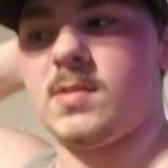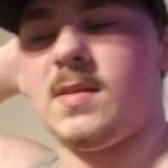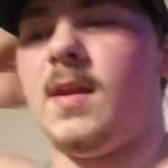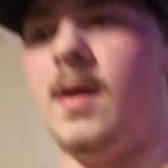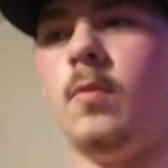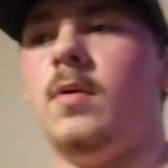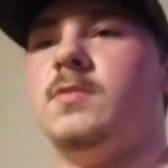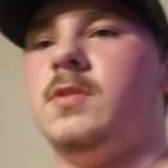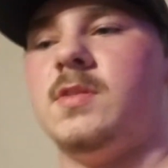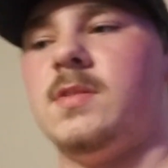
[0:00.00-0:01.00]
then I will
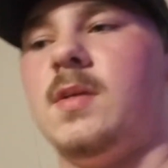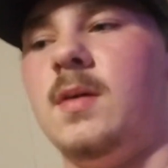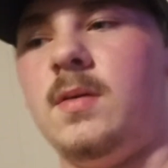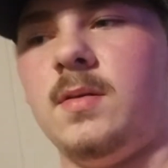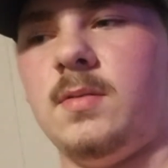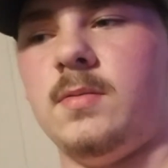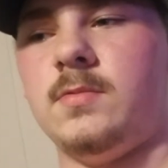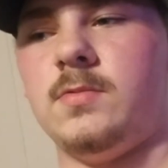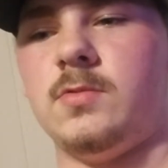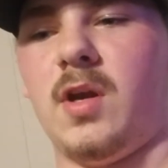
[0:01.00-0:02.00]
just
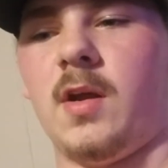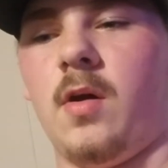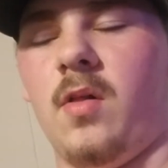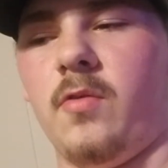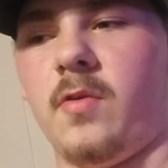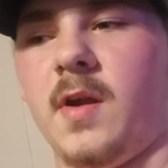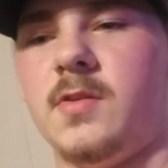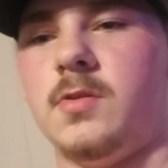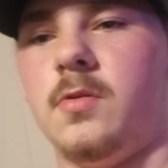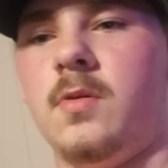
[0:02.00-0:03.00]
try to call over Andrew.